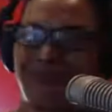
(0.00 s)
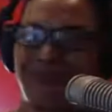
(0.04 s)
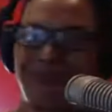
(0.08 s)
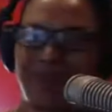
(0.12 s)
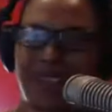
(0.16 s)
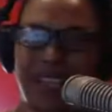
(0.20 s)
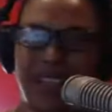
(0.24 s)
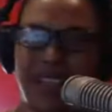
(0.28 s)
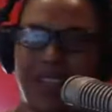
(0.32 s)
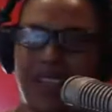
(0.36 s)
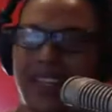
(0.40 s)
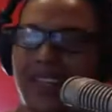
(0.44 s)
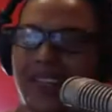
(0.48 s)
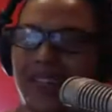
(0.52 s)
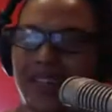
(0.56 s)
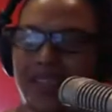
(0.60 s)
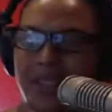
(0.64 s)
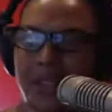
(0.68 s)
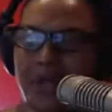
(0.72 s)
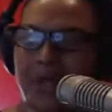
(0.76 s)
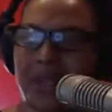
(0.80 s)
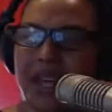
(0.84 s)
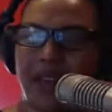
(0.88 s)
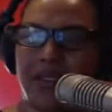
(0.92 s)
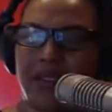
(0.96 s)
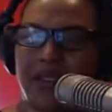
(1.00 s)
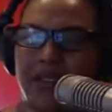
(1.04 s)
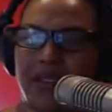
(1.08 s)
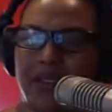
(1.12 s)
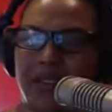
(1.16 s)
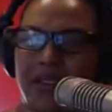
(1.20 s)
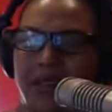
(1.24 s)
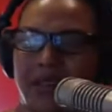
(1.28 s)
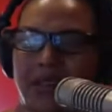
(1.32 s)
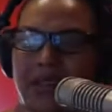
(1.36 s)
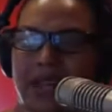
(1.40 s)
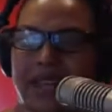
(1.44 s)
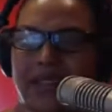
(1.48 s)
I think
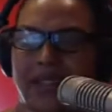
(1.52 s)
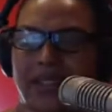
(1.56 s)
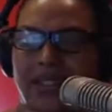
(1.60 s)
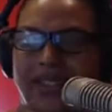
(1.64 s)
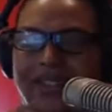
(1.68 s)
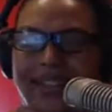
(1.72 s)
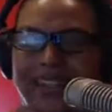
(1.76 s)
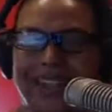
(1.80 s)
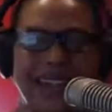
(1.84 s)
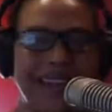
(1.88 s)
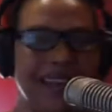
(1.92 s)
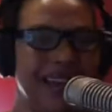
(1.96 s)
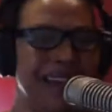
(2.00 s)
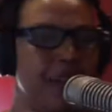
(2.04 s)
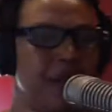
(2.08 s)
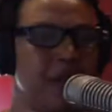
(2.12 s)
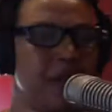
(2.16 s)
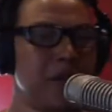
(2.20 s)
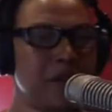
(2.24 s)
2009, 2010.